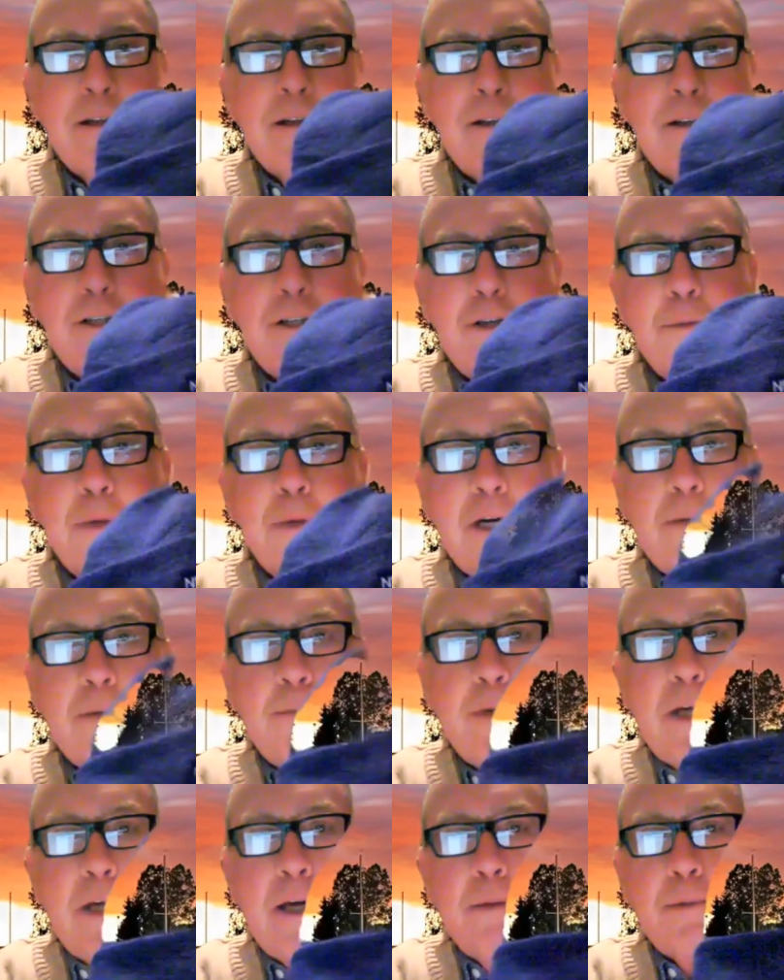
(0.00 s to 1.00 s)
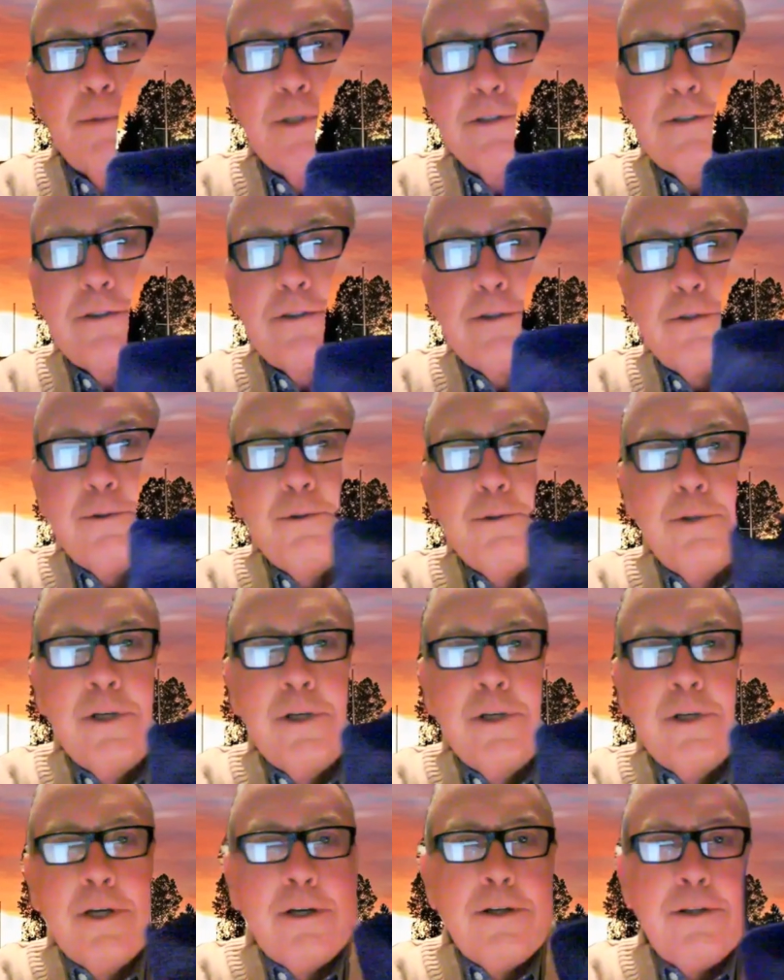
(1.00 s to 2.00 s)
that you might be able to
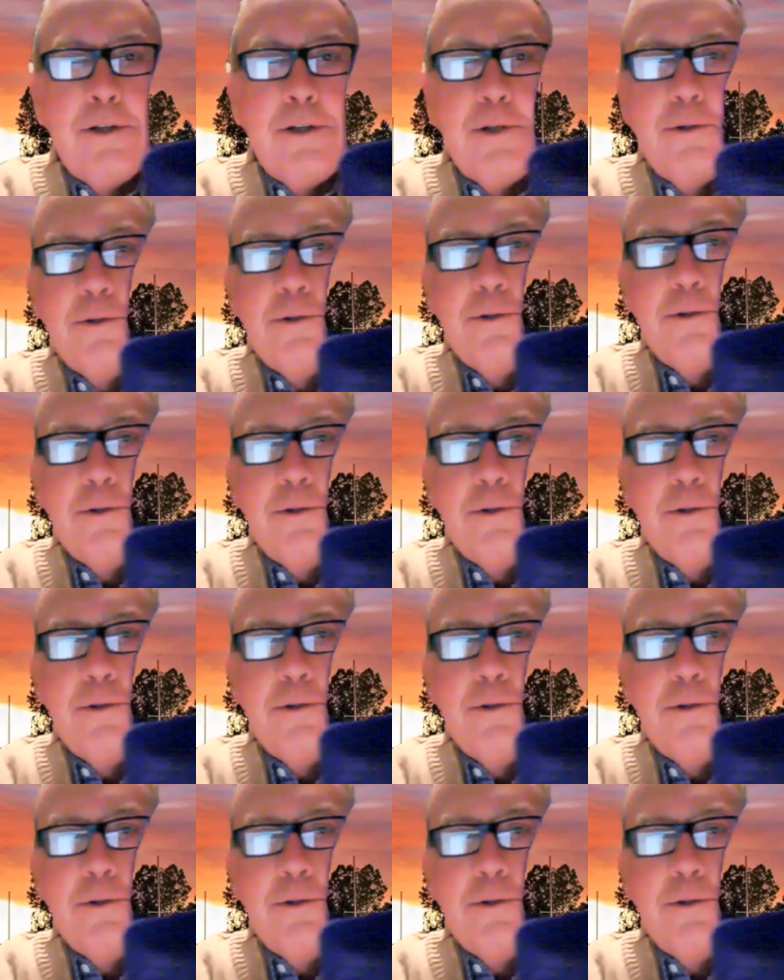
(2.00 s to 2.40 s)
use